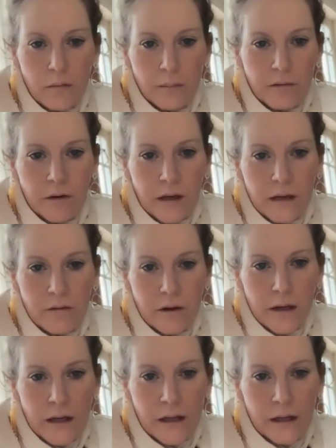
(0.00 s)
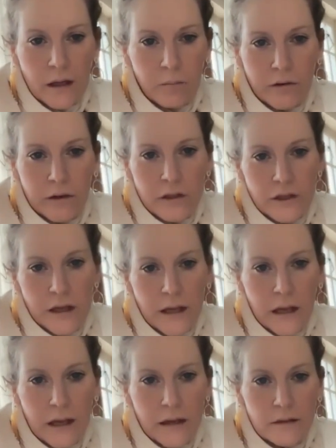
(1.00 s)
would be really really
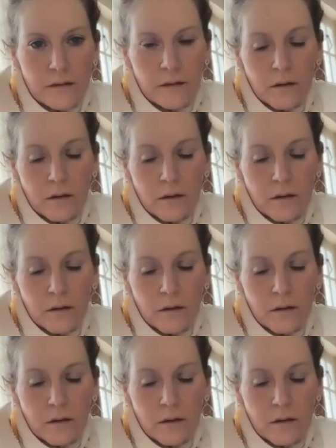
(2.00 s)
appreciated